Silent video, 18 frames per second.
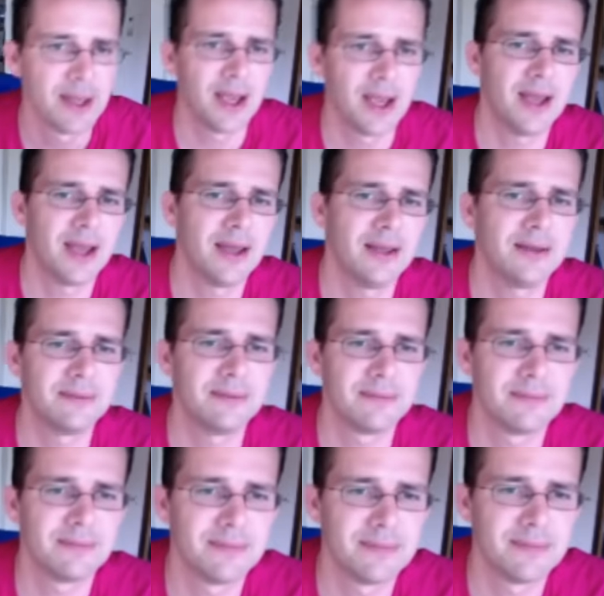
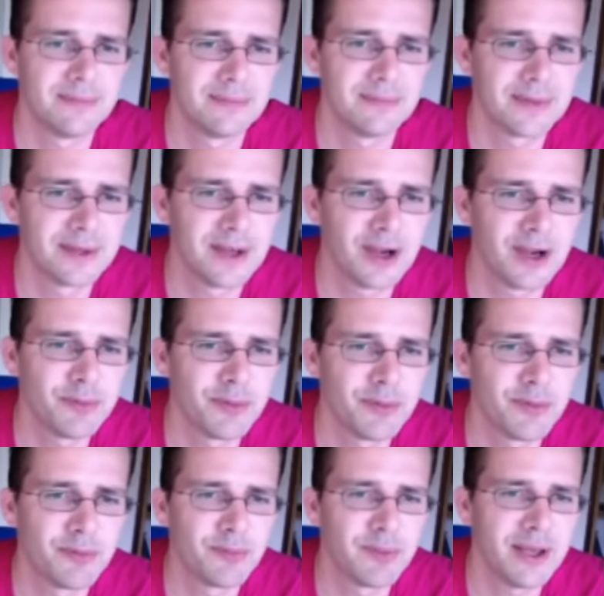And
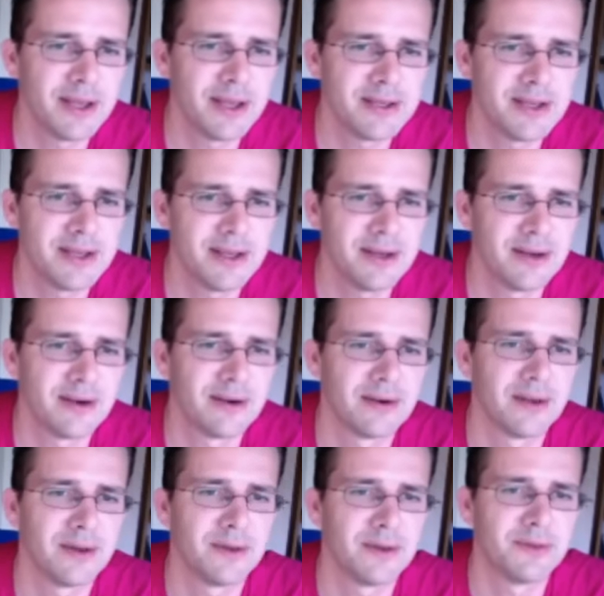Karpov played
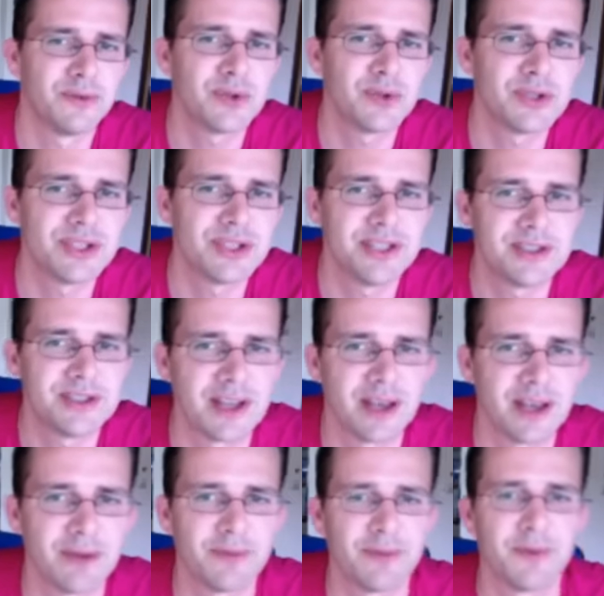here rook
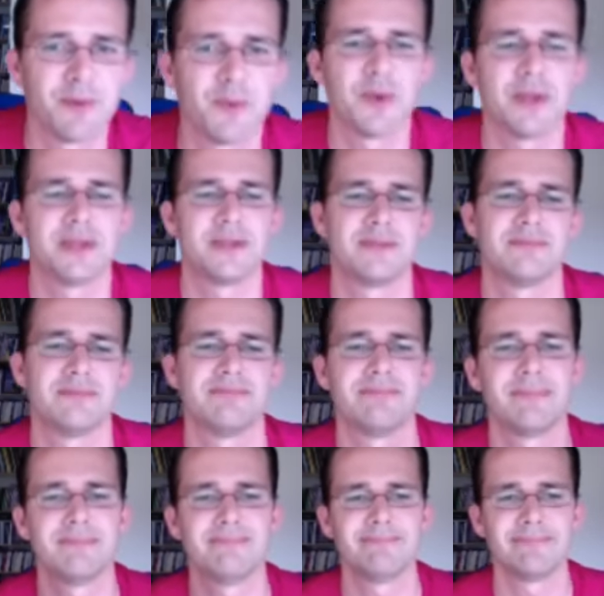c7, which
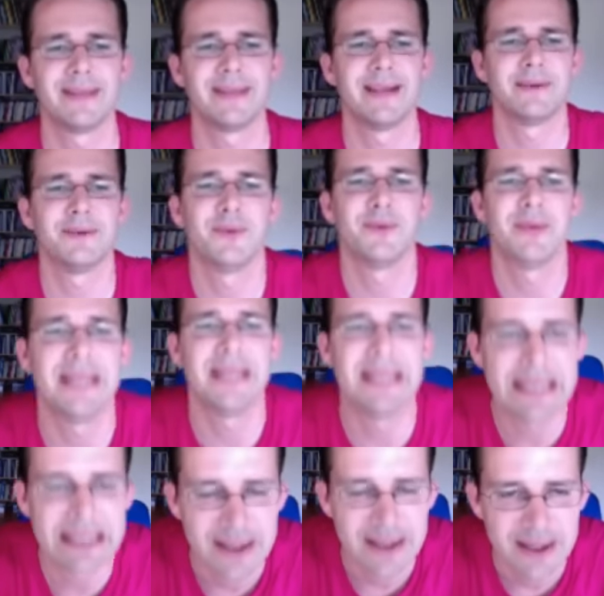I
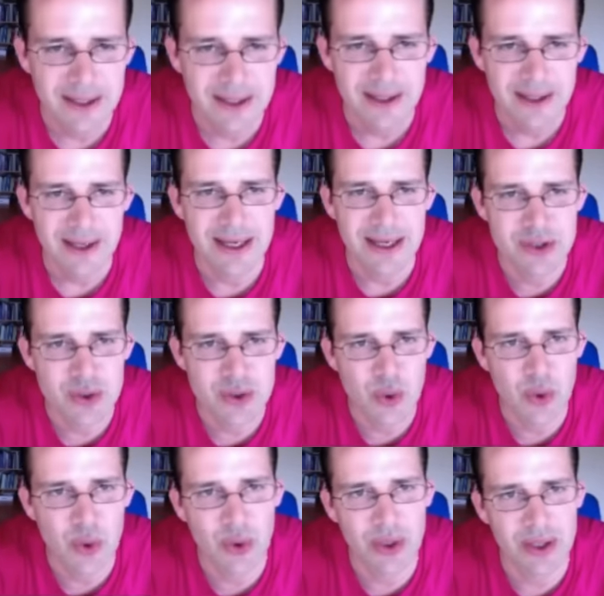really
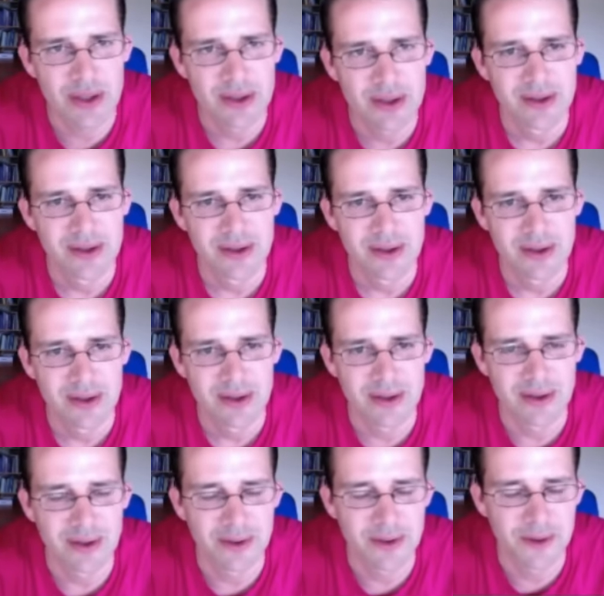enjoy,
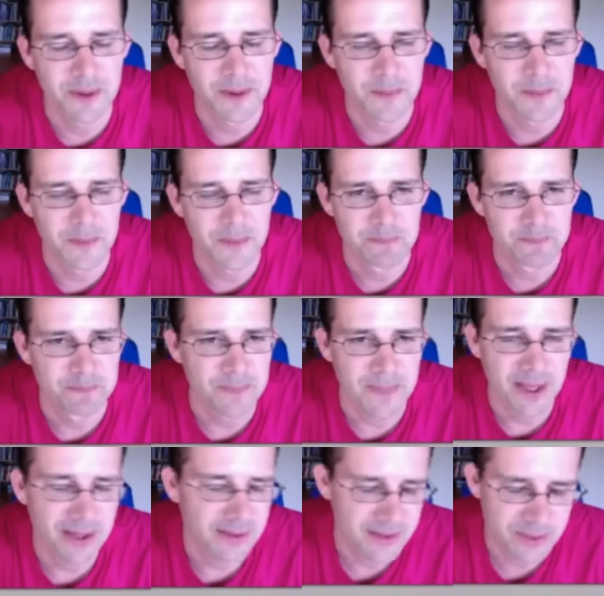um,
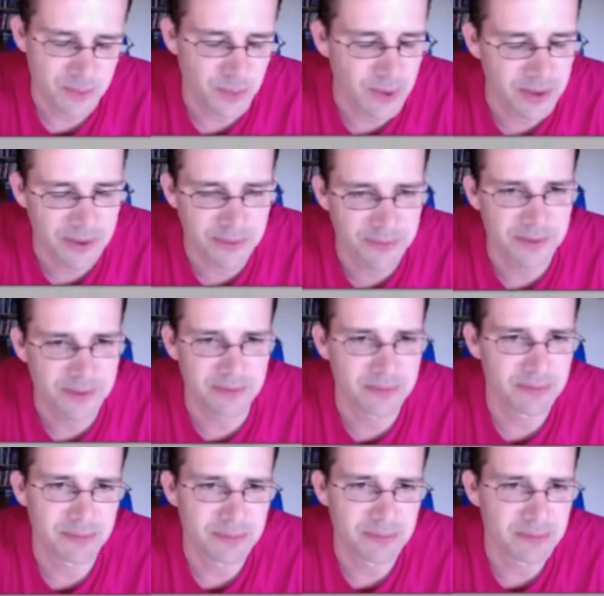and it's one of
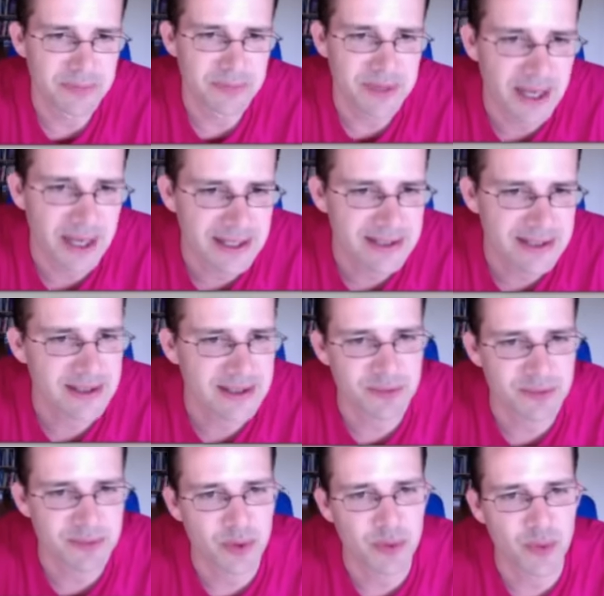the
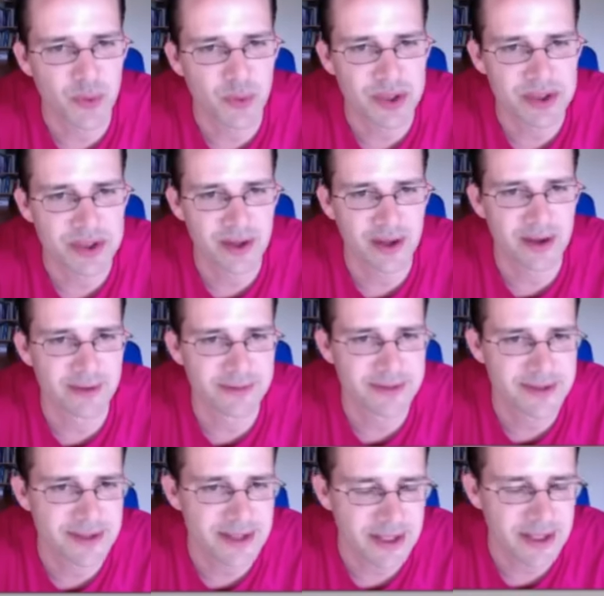nicest move which I have
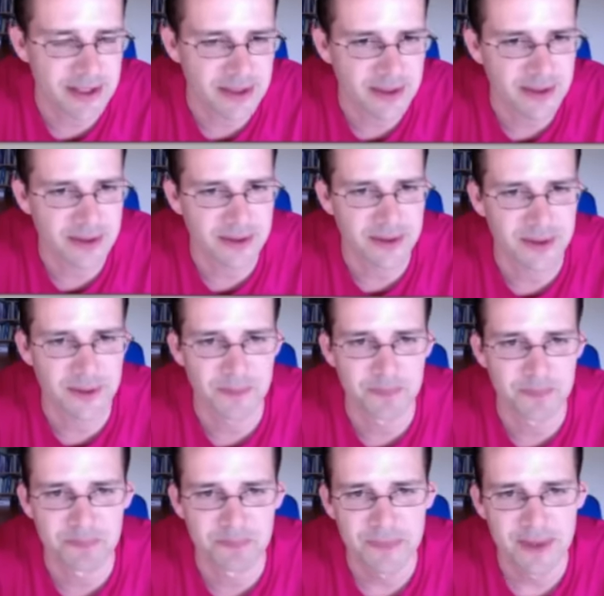seen.
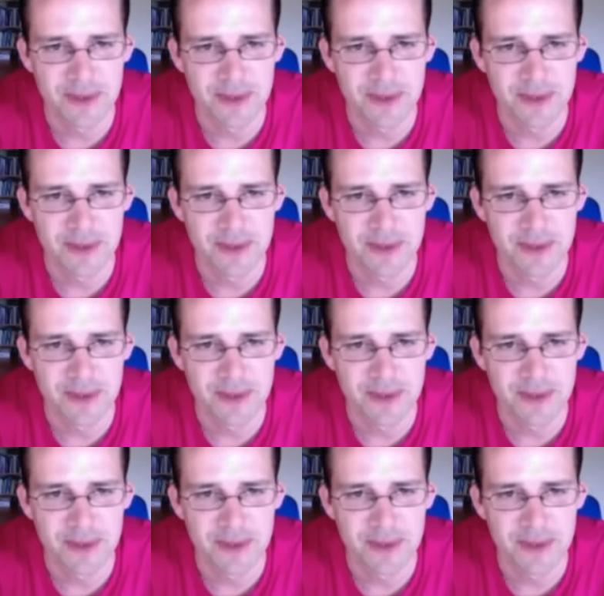Um,